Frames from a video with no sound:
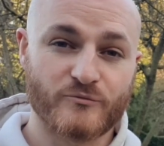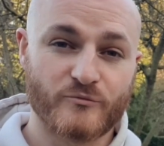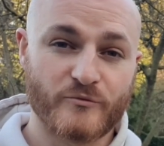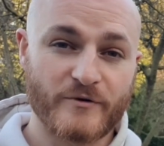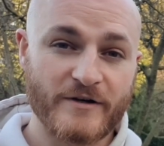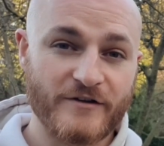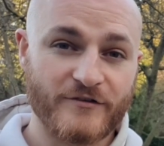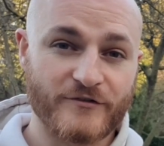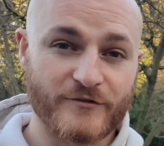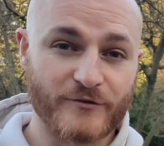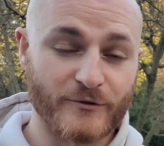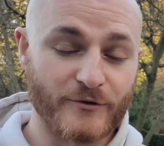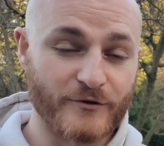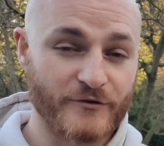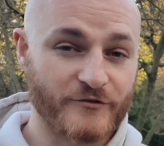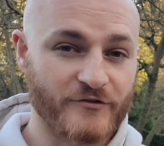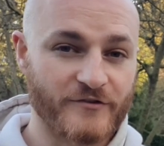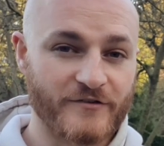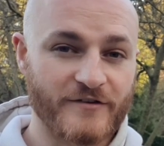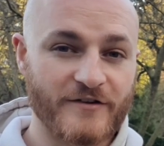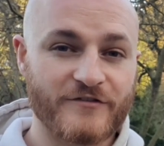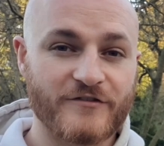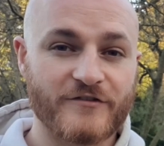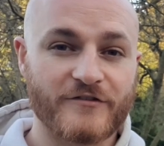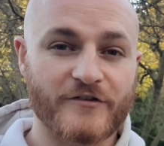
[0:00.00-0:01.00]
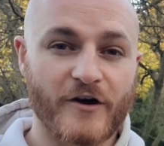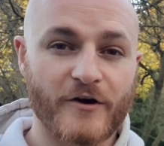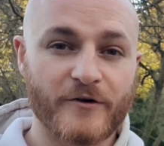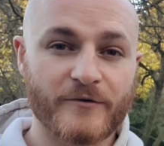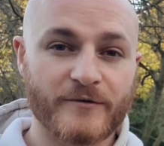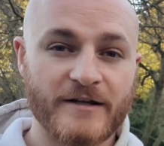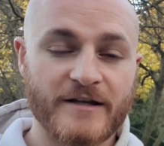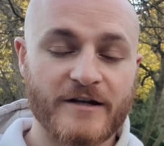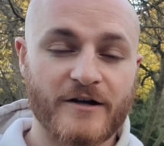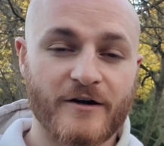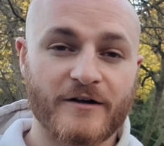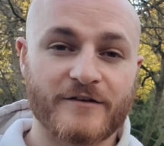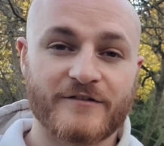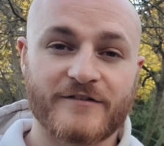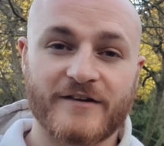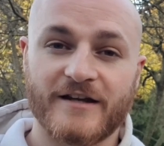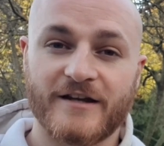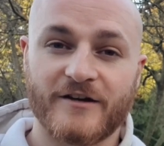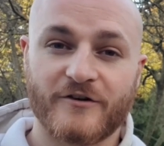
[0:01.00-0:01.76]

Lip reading: resource, and this is only going to